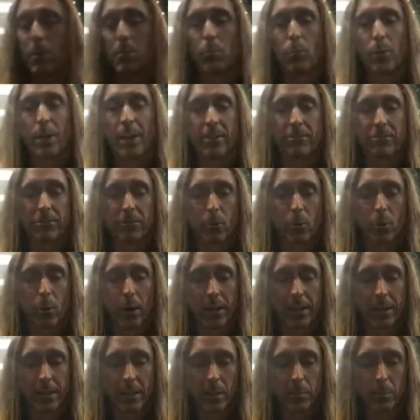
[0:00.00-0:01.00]
We have
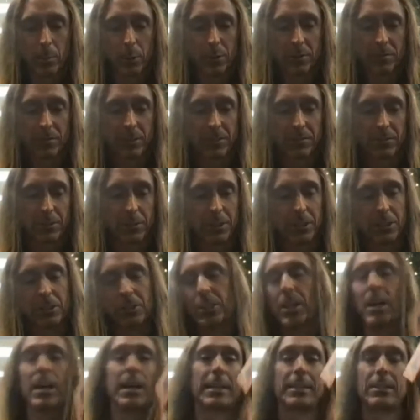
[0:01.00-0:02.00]
quite a number of different
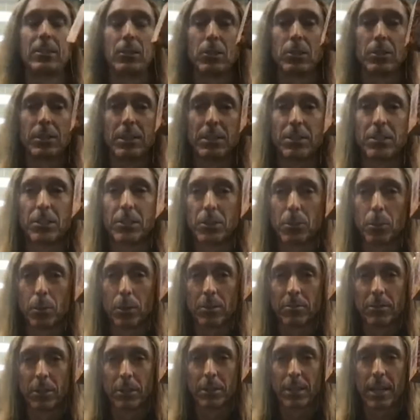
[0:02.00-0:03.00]
designs. This is one
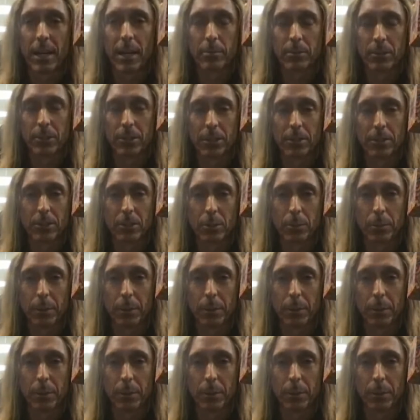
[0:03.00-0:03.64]
of our top sellers.